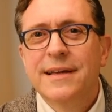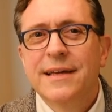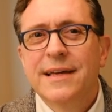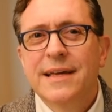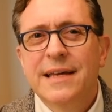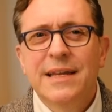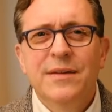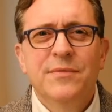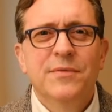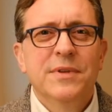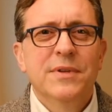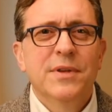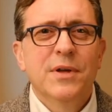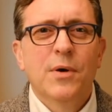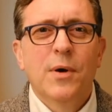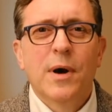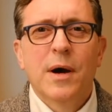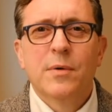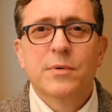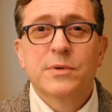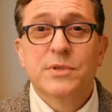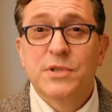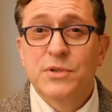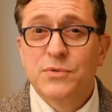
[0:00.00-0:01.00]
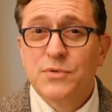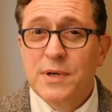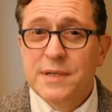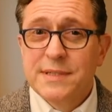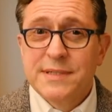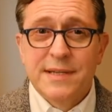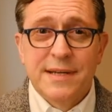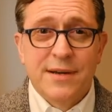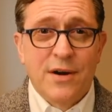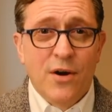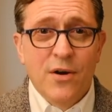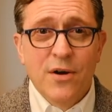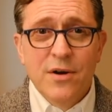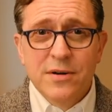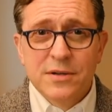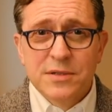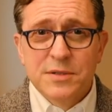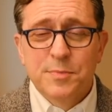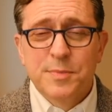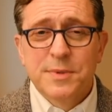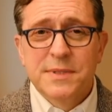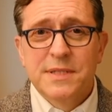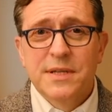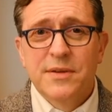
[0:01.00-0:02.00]
And even though I was addressing her
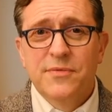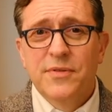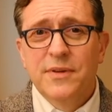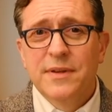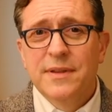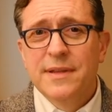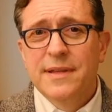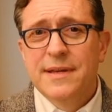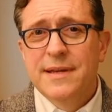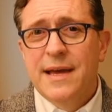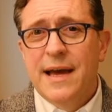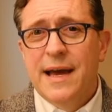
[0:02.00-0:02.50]
specifically,